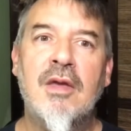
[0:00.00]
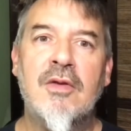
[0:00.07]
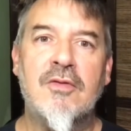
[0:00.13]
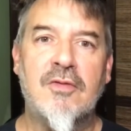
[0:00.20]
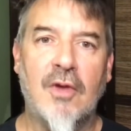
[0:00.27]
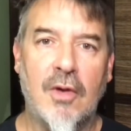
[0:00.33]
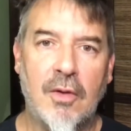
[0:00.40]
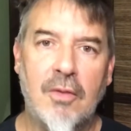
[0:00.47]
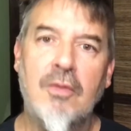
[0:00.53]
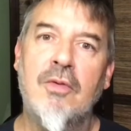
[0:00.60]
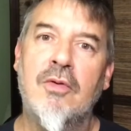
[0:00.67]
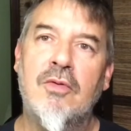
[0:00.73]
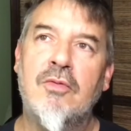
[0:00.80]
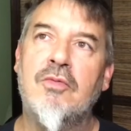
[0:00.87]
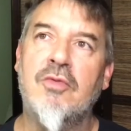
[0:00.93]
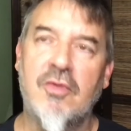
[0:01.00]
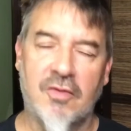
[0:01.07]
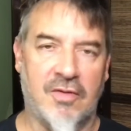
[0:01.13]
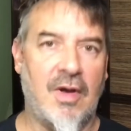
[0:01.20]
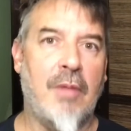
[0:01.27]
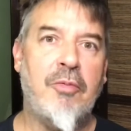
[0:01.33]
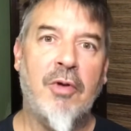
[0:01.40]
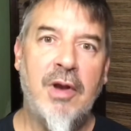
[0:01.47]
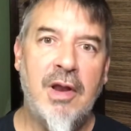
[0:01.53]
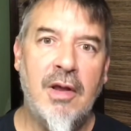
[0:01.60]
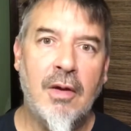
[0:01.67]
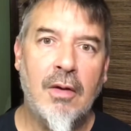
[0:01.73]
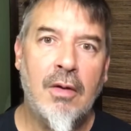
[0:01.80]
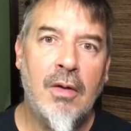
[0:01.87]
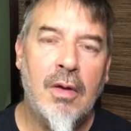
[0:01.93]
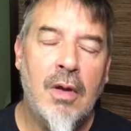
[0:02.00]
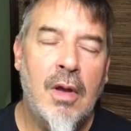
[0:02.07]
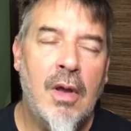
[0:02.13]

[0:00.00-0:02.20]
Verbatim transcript: So we just stop right here.